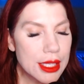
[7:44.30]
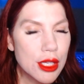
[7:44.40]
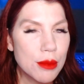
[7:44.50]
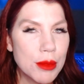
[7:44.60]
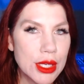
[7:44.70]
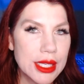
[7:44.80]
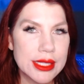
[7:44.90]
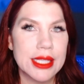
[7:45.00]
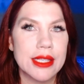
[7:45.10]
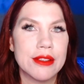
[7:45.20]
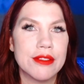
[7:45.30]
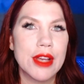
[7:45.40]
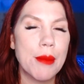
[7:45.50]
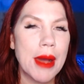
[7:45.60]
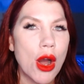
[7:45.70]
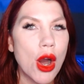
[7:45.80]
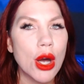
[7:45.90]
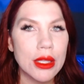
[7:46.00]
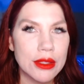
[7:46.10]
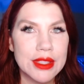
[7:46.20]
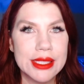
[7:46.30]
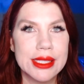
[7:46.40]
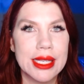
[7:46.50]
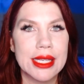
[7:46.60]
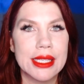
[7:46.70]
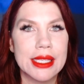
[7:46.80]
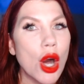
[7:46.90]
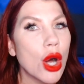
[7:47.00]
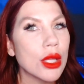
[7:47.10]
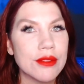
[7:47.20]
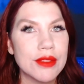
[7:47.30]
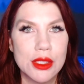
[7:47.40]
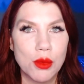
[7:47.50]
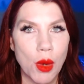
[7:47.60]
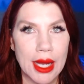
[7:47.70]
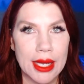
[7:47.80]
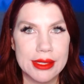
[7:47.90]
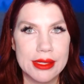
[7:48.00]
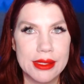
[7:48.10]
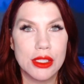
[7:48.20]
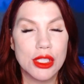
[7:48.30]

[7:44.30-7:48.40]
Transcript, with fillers: communicative about all of these things, all of these whys.